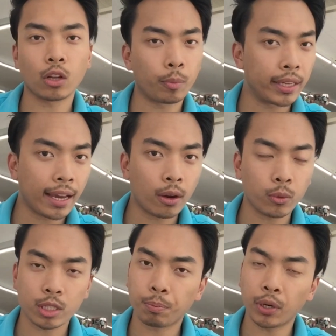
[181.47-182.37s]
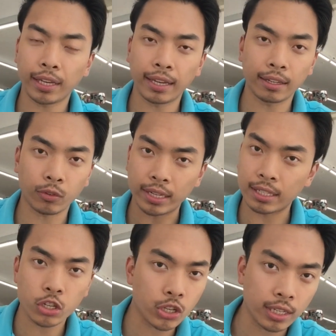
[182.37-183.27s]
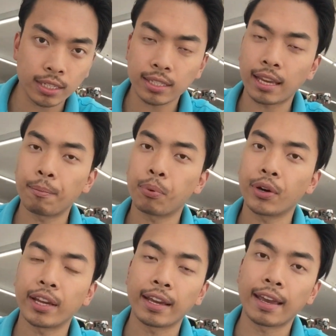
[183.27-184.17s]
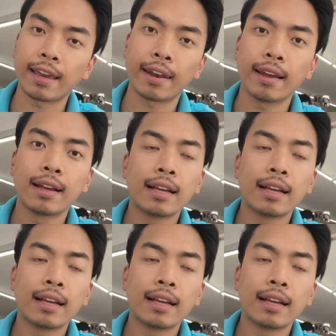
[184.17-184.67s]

slowed me down was putting in transitions and putting in